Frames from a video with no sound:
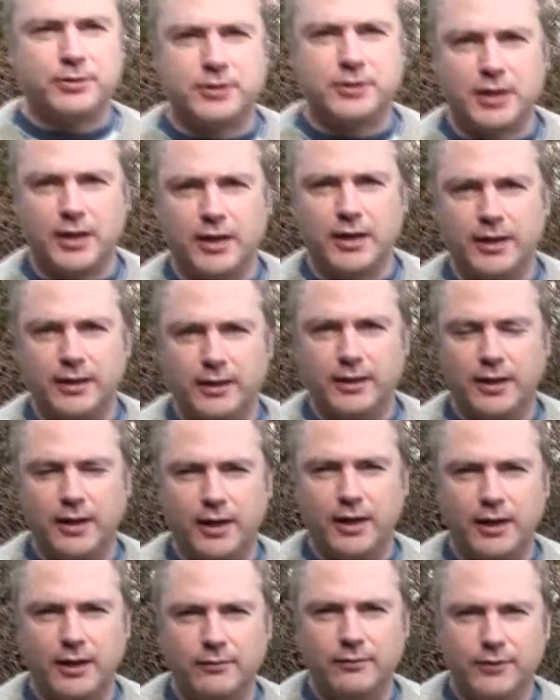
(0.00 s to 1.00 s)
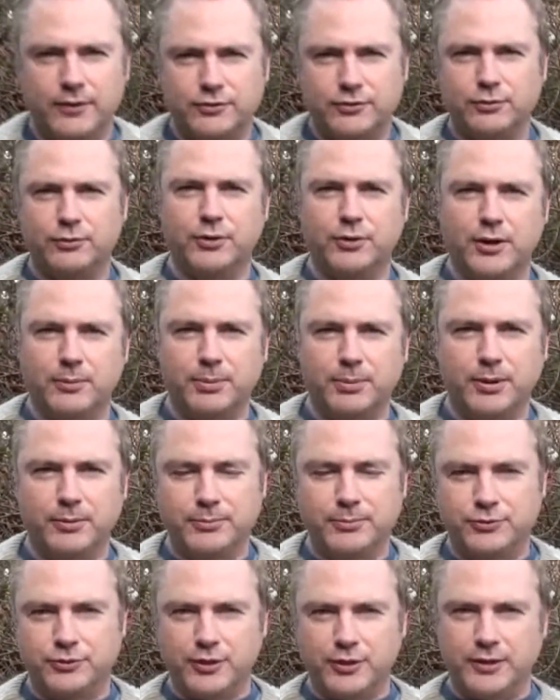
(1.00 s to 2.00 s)
put in a Victoria
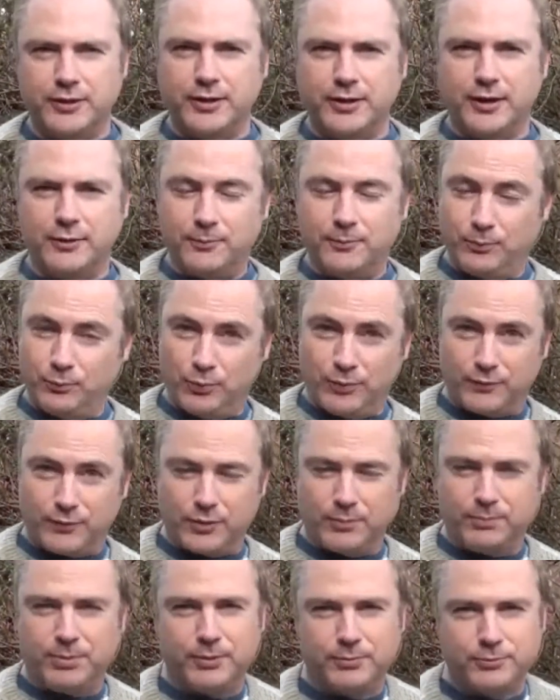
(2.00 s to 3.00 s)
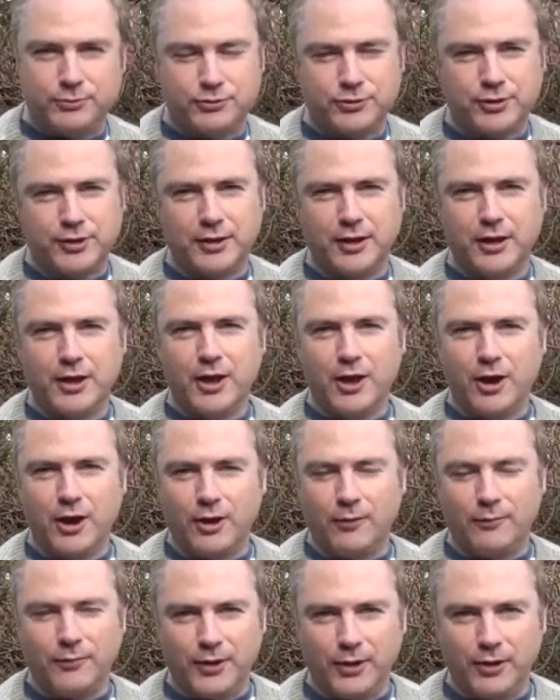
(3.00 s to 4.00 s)
plum tree. Now, we've got a plum tree
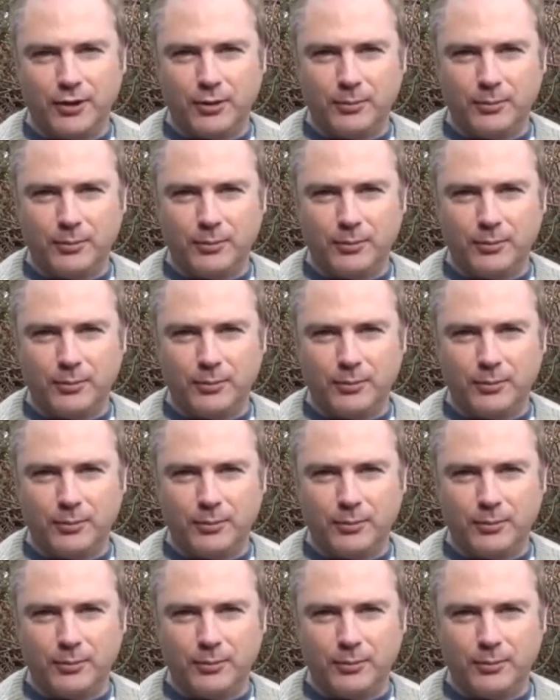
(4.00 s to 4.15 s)
on the